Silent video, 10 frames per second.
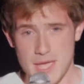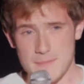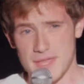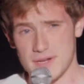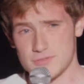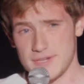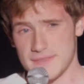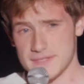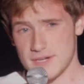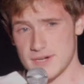But then I was
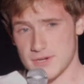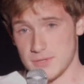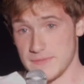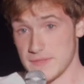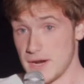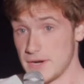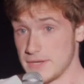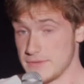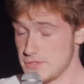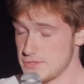reading this article in the
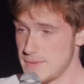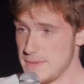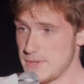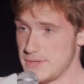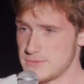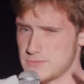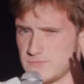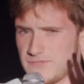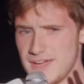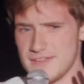Guardian newspaper, and it was
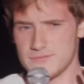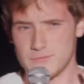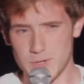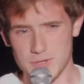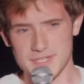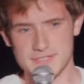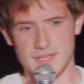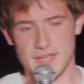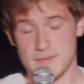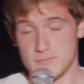5 weirdest,
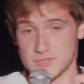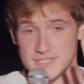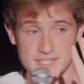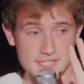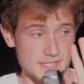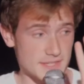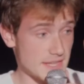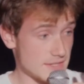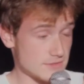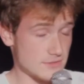most disgusting
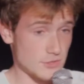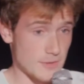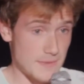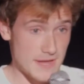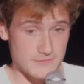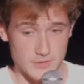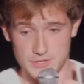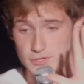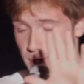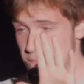things you can pay for
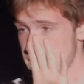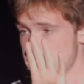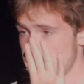in Europe.